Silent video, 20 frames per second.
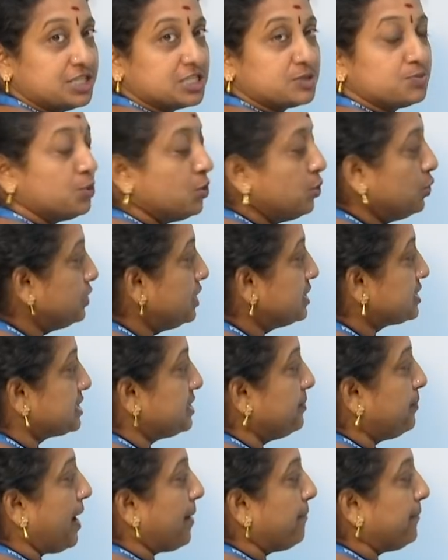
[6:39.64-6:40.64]
just move the
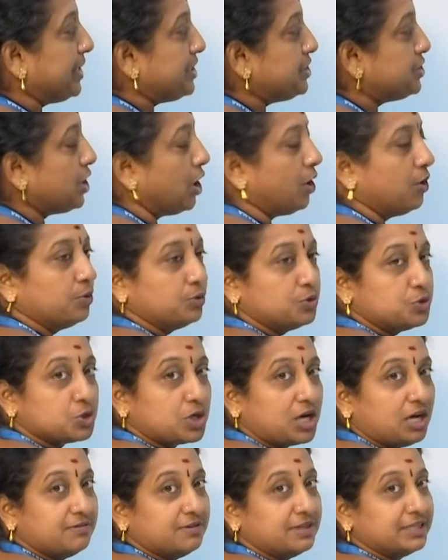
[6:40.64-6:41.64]
strip up and down to
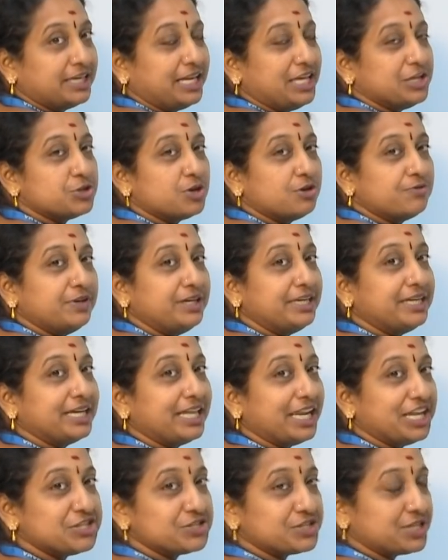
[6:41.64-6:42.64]
cover the region of
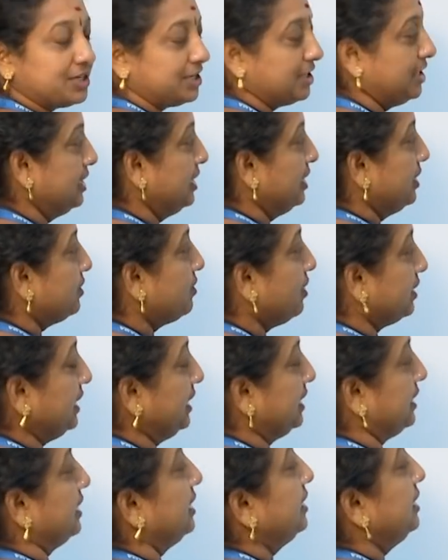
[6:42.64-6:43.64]
integration. Got
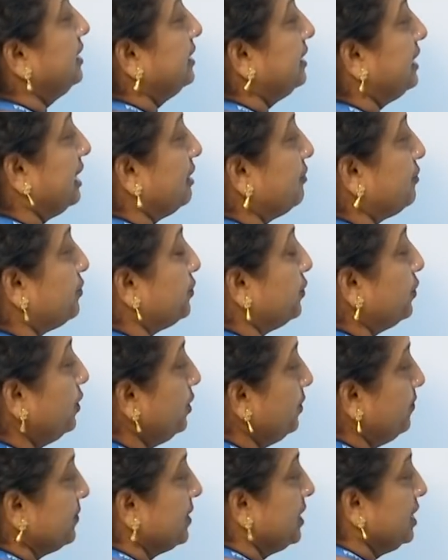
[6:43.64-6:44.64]
it?
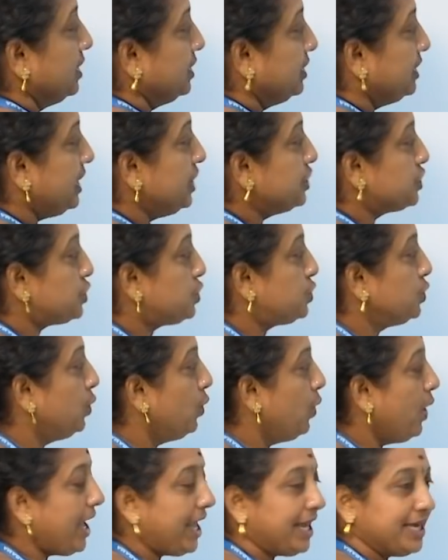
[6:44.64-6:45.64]
Therefore, these
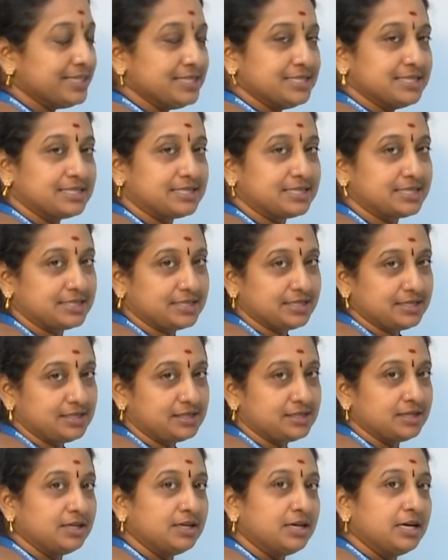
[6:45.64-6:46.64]
two ends
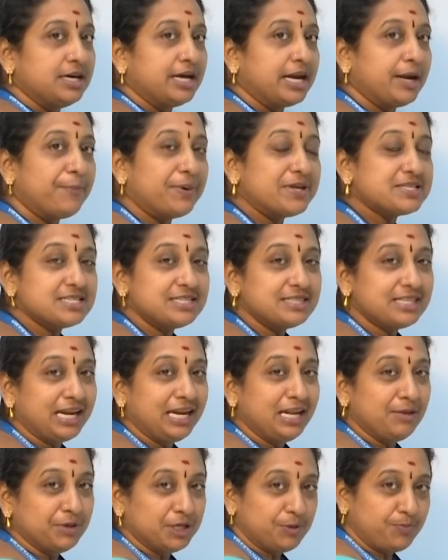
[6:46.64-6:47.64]
represent the
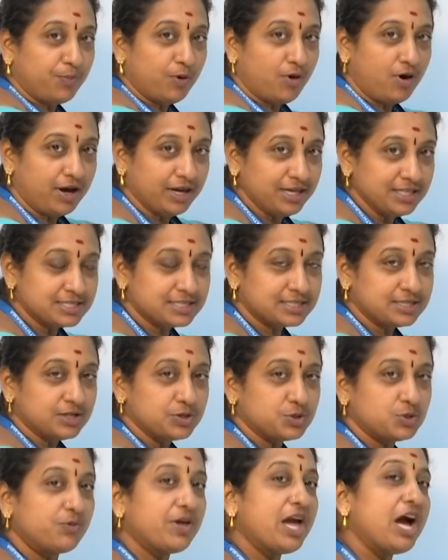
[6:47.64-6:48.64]
limit points.
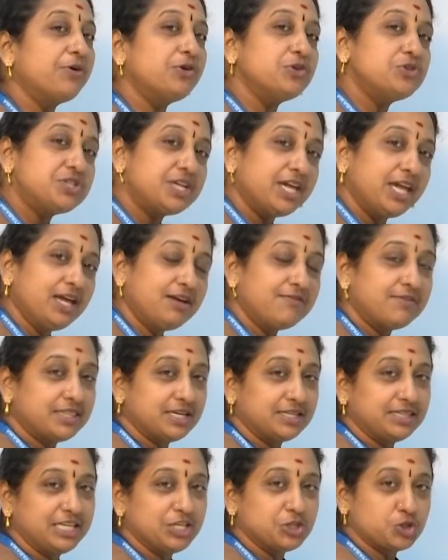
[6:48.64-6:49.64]
So we have to check
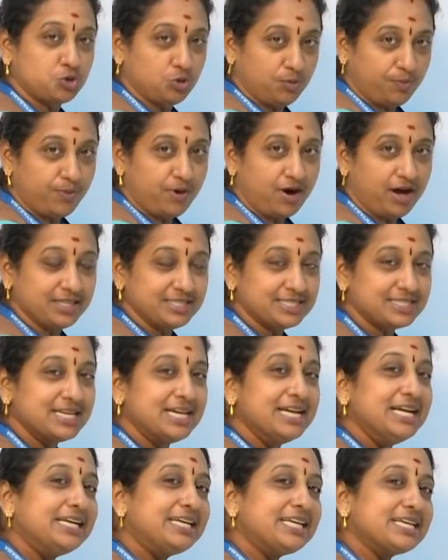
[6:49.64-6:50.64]
whether these two points
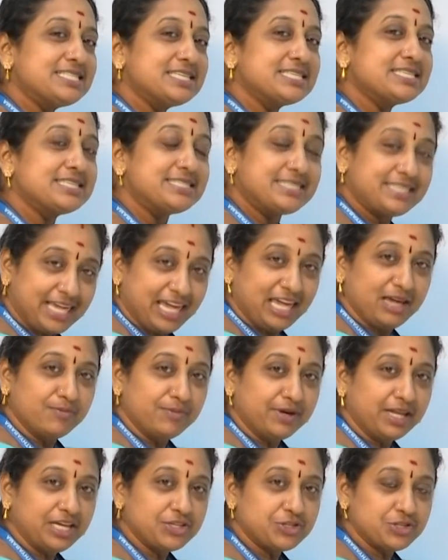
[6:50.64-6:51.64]
touches the same
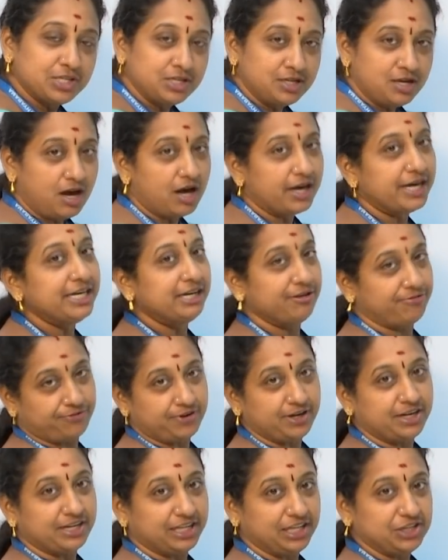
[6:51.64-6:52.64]
region or a
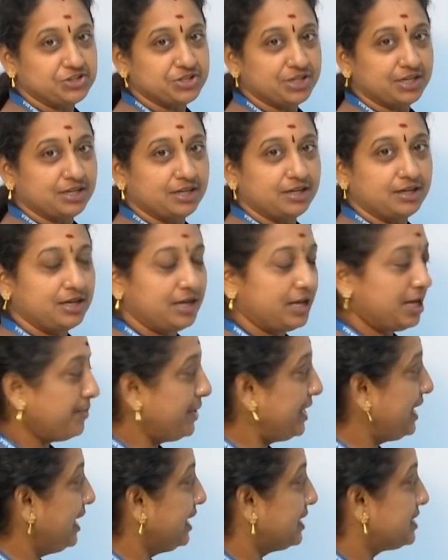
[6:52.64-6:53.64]
different region. Am
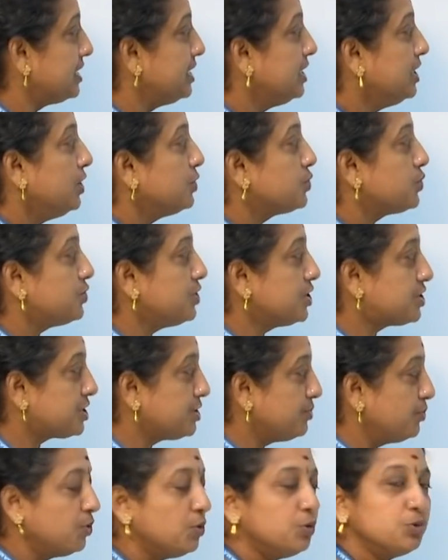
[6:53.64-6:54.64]
I right? So
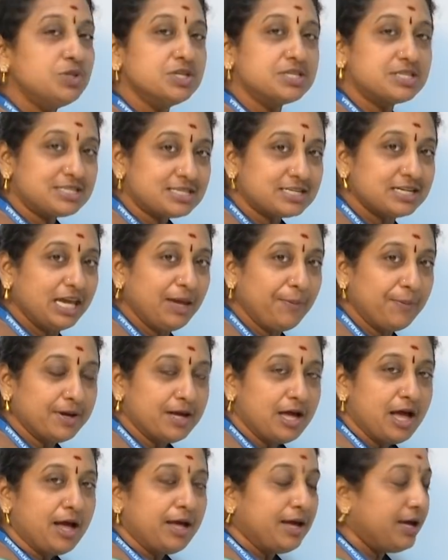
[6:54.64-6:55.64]
just move the
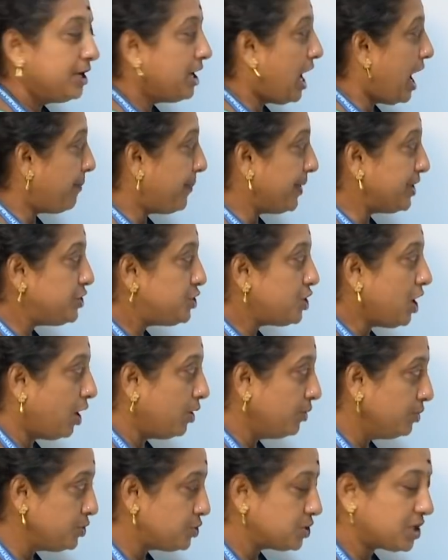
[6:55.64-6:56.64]
strip up and
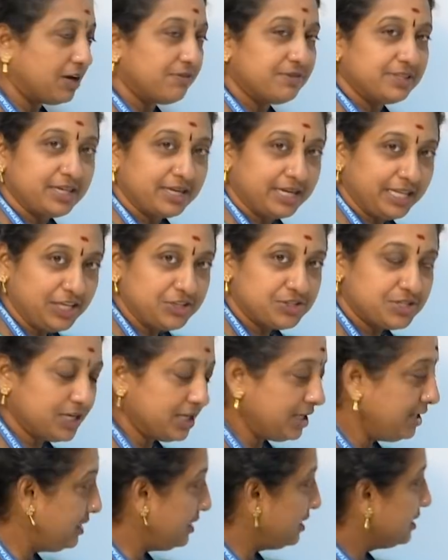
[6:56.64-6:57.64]
down to cover the
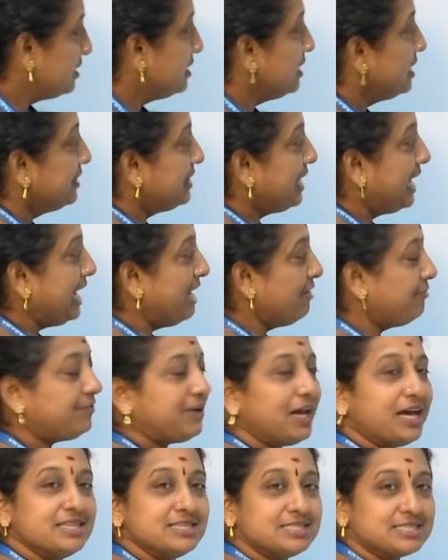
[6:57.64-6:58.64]
region. The left
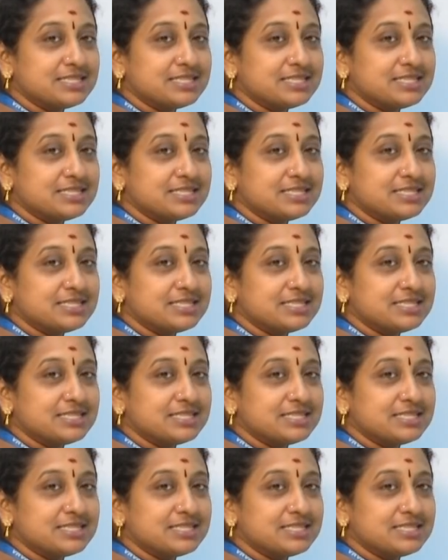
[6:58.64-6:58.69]
hand